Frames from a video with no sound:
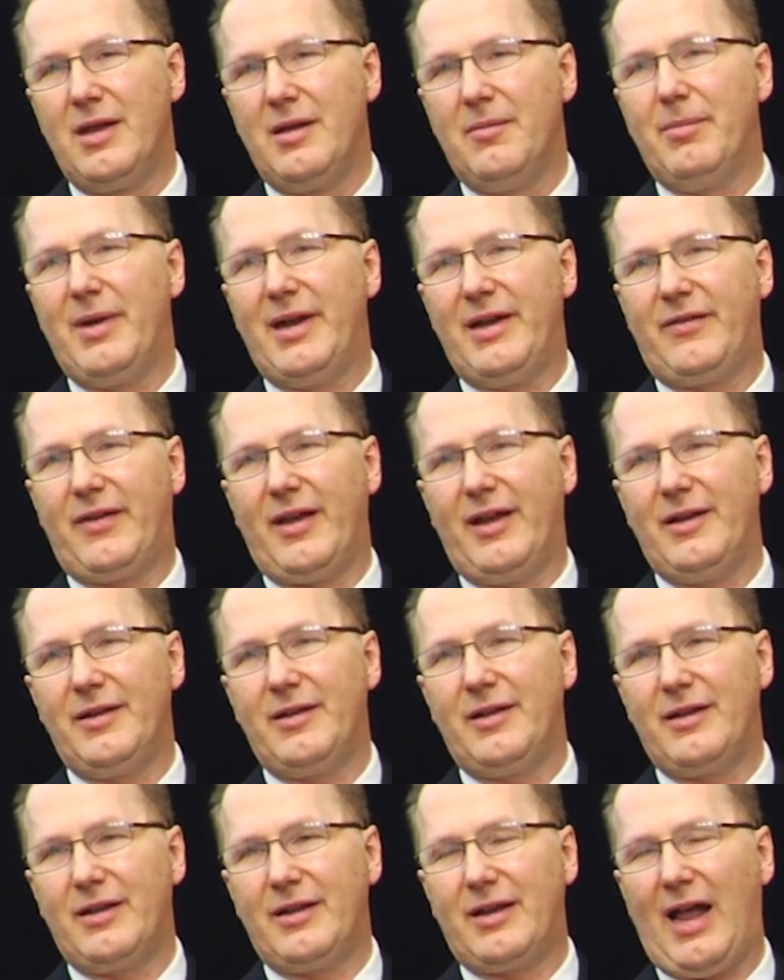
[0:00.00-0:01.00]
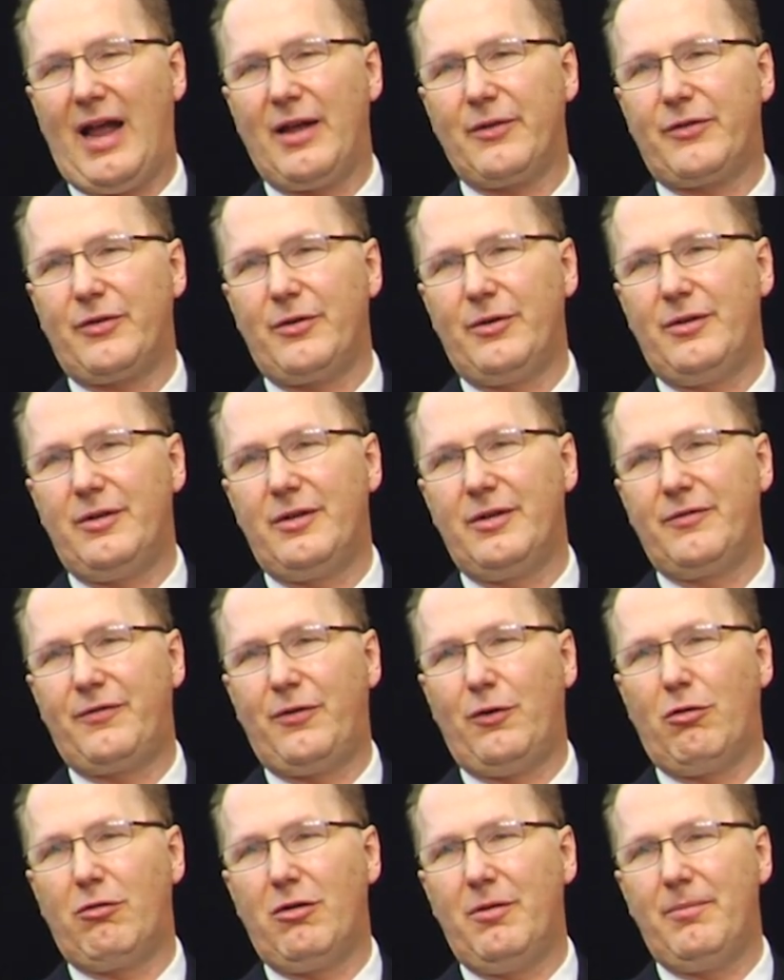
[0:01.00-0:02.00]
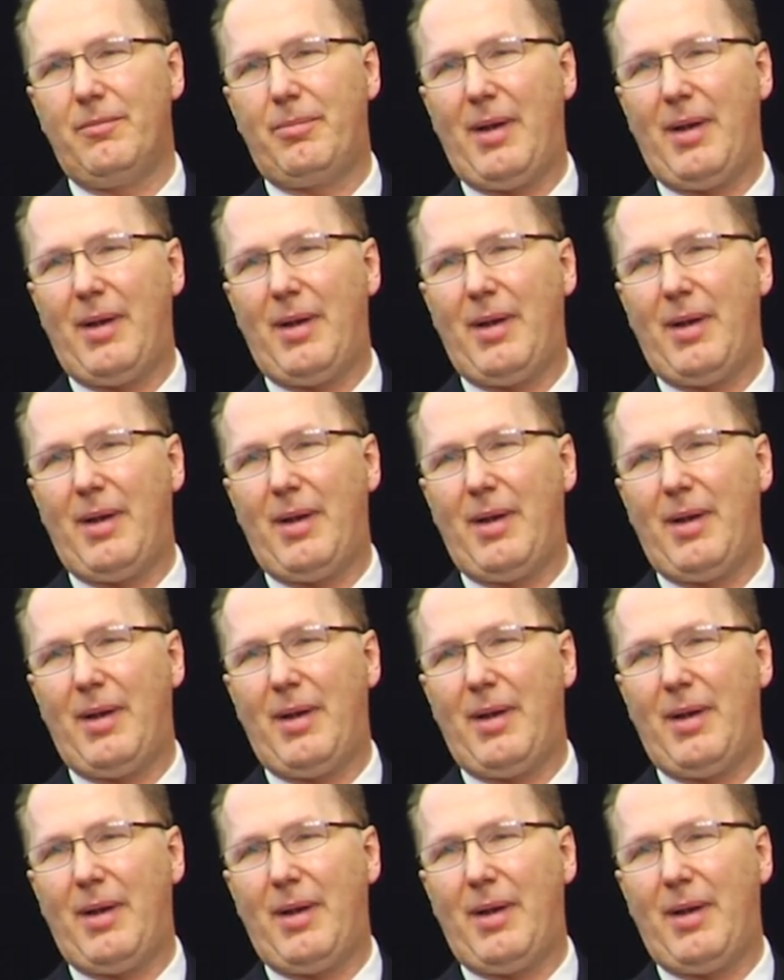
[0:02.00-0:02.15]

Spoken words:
meeting, Council Forum,